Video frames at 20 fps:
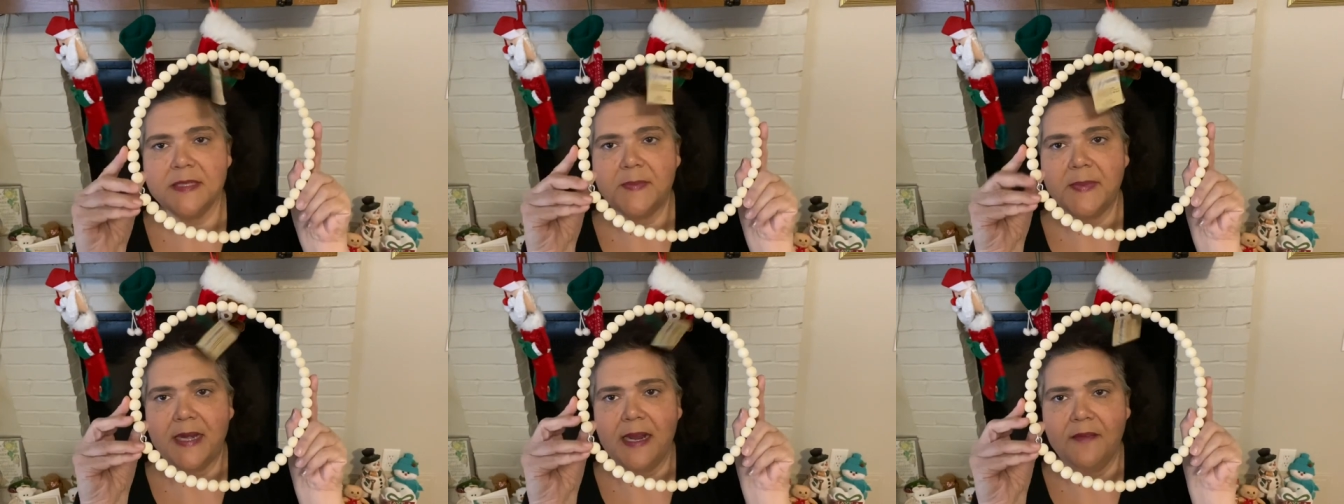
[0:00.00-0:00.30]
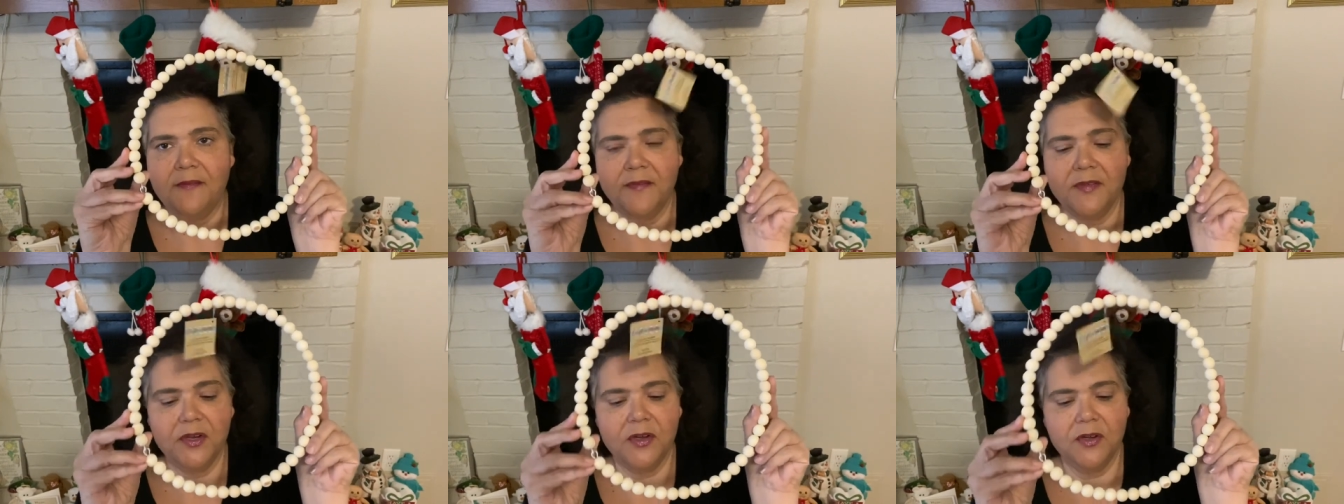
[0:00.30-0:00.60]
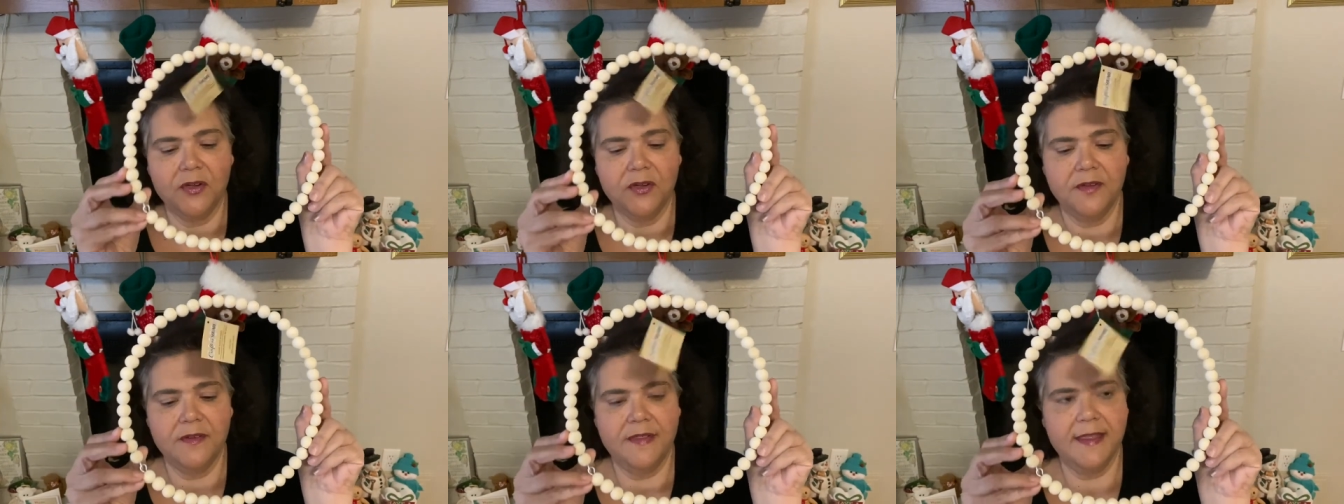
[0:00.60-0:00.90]
but I
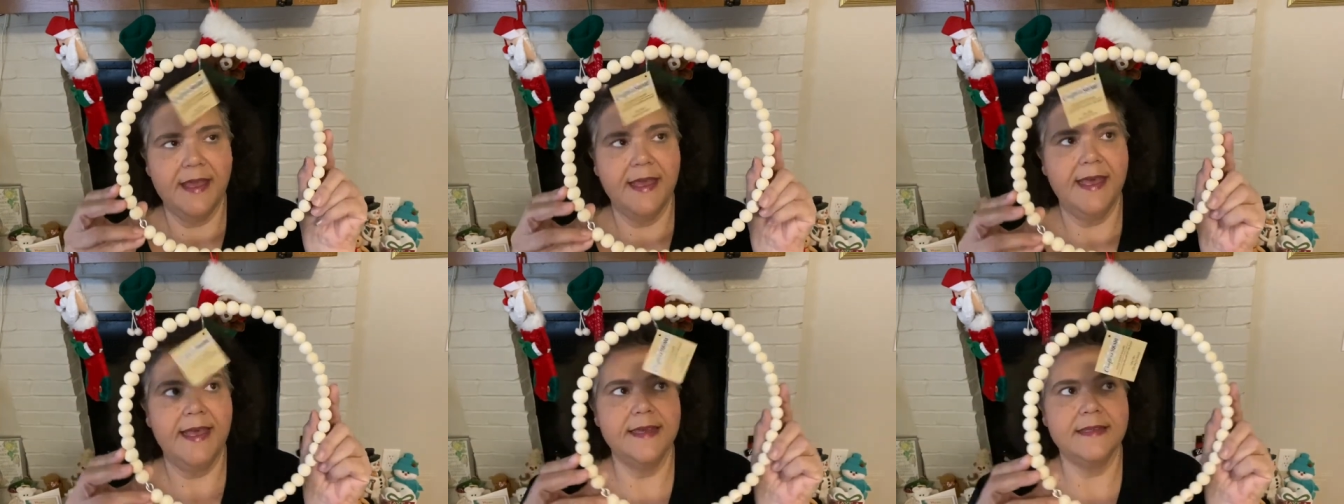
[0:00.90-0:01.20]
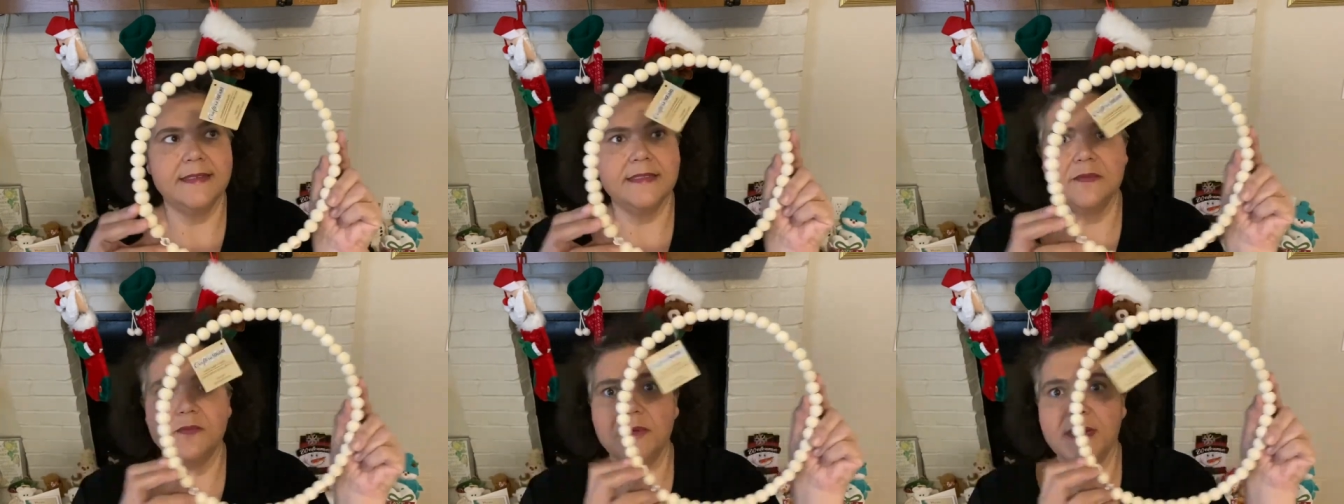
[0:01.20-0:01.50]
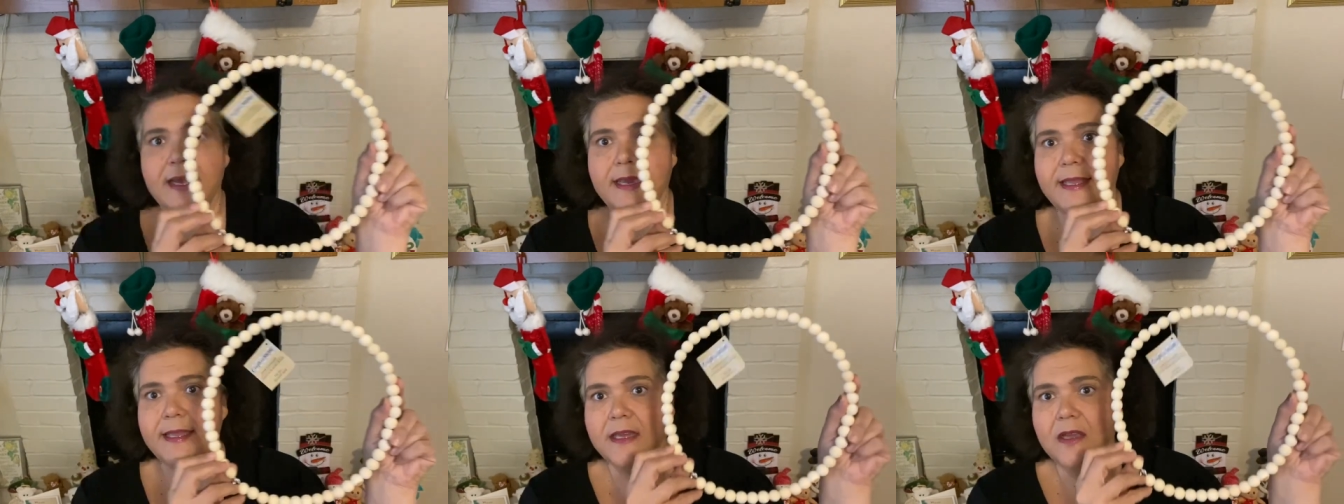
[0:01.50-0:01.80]
figured that when
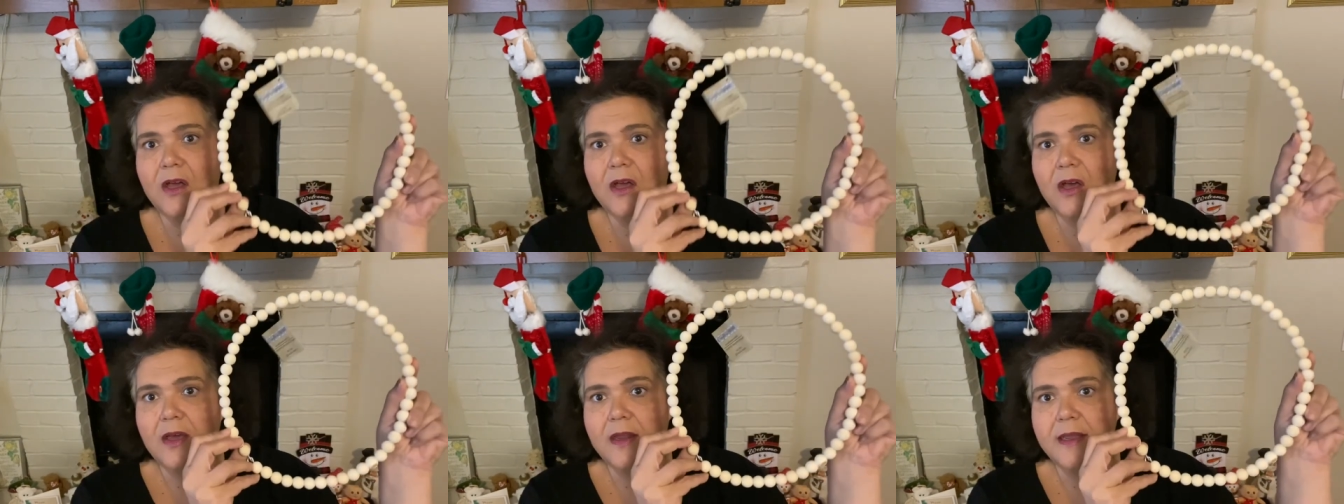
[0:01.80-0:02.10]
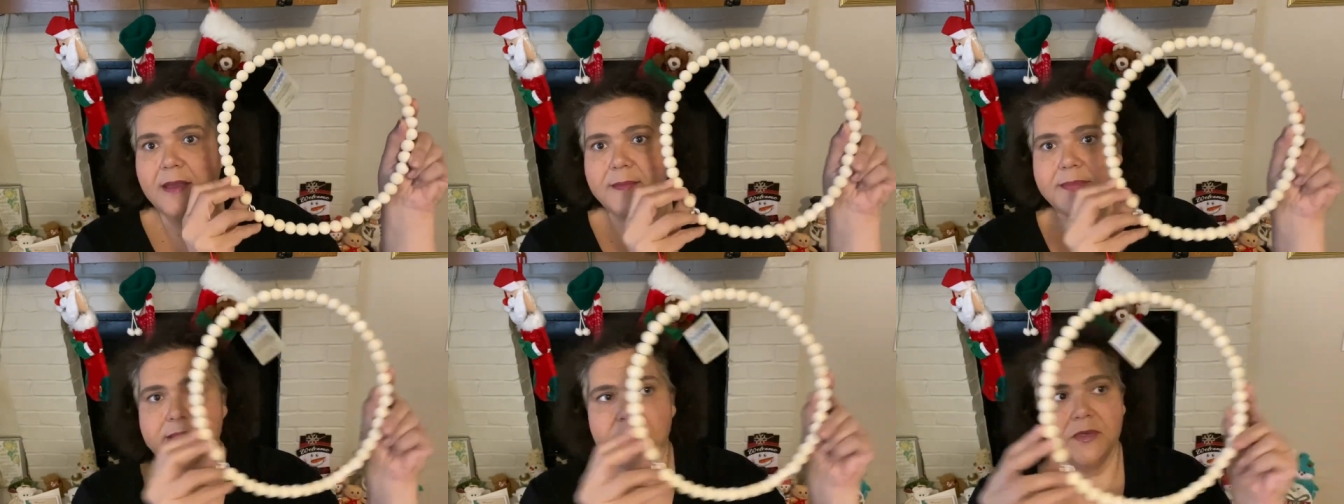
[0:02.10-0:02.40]
I get caught up